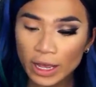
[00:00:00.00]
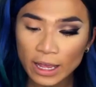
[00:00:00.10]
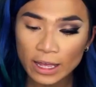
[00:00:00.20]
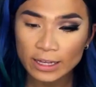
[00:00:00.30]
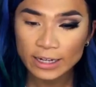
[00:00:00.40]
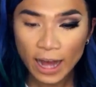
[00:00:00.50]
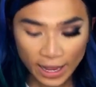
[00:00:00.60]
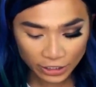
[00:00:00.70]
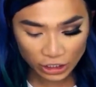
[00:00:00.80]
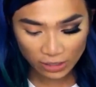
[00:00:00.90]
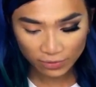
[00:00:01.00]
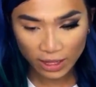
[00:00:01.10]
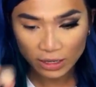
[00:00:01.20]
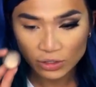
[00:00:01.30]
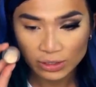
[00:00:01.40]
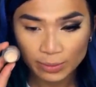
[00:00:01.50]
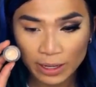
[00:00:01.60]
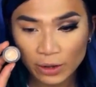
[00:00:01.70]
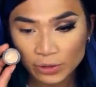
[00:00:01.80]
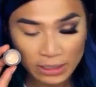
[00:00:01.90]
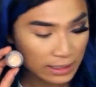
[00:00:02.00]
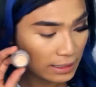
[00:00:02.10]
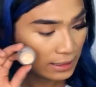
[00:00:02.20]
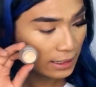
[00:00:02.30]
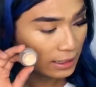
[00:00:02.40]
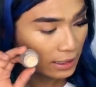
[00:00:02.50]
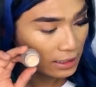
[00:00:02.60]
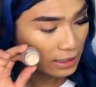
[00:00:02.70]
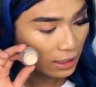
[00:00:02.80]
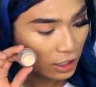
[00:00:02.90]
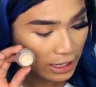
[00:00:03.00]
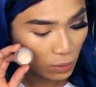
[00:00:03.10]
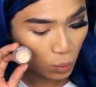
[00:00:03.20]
and I achieve that using my OCC Skin Conceal in